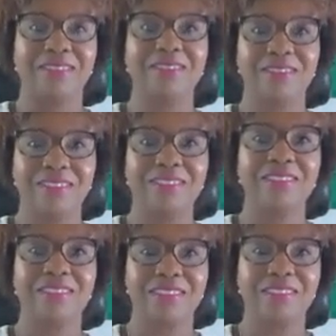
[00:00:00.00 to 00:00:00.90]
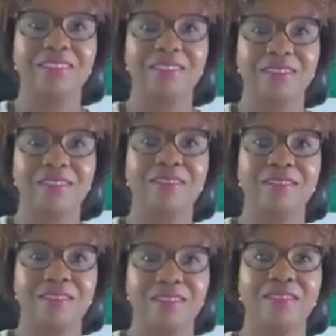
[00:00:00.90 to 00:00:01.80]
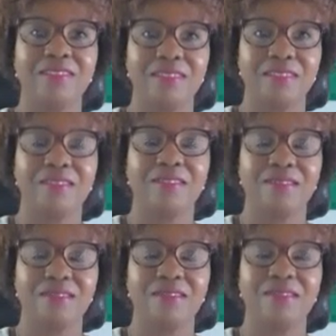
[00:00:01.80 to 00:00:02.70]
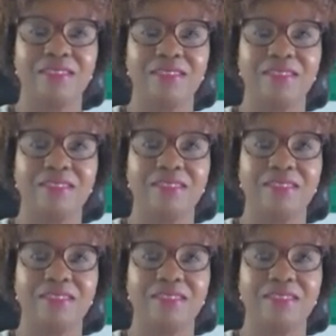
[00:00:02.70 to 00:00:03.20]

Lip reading: (silent)